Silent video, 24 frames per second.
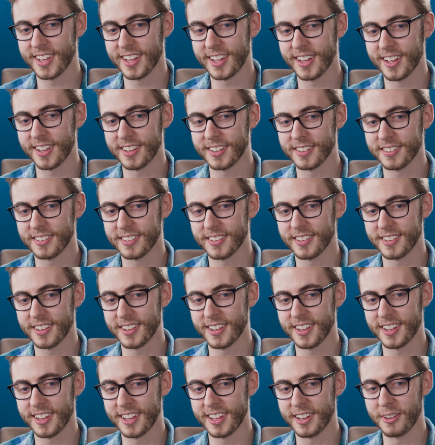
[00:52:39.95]

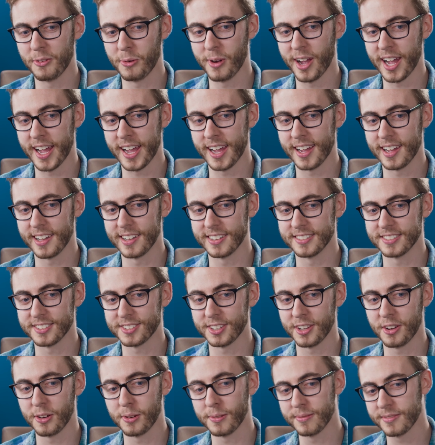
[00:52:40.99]
in a way. And
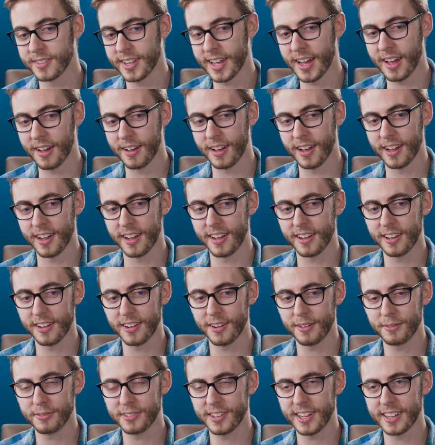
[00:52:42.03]
so,
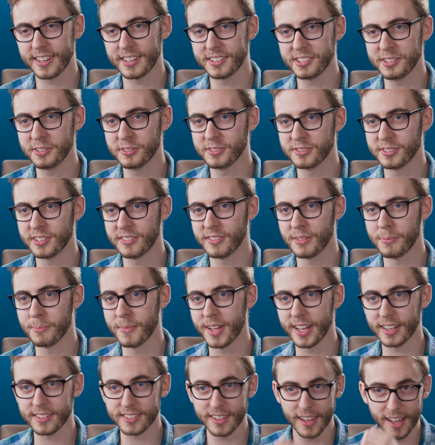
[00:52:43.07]
hopefully I can do sort of a
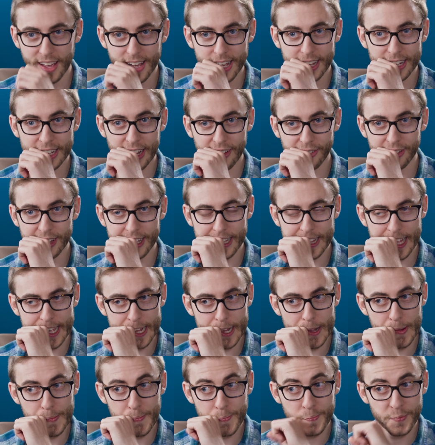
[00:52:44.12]
mix. Definitely
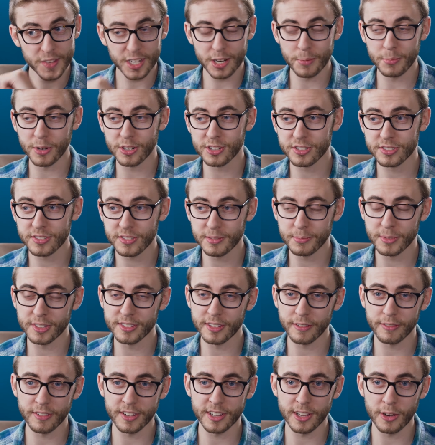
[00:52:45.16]
like commercial and
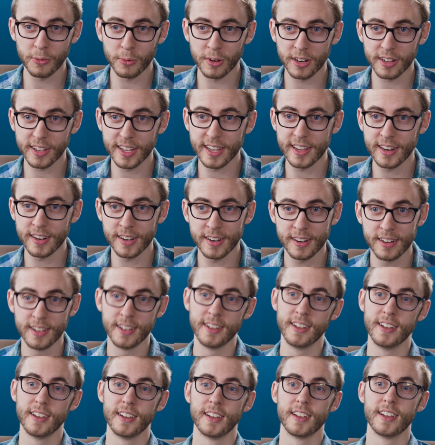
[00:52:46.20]
music video work here.
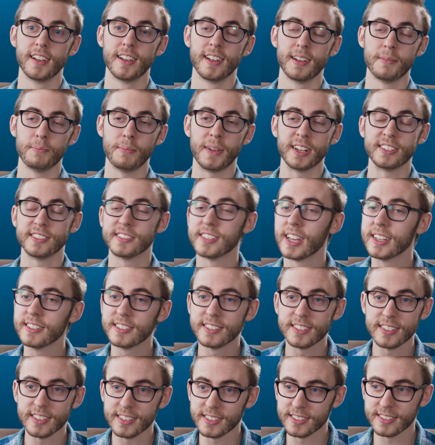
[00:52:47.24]
My
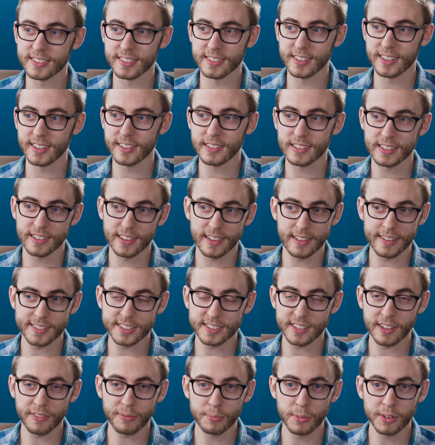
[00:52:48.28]
sense is that
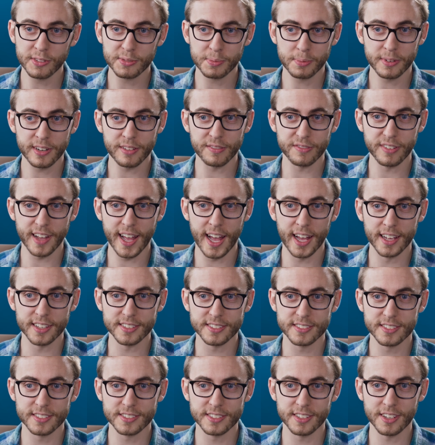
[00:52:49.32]
stuff moves pretty
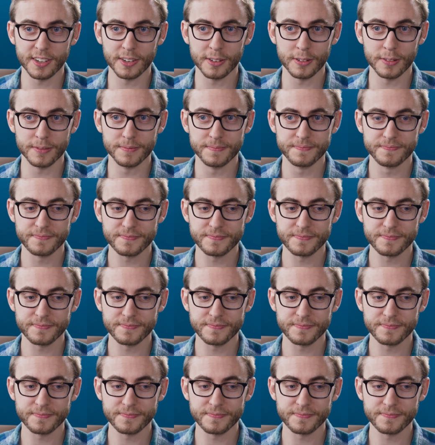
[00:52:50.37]
fast. So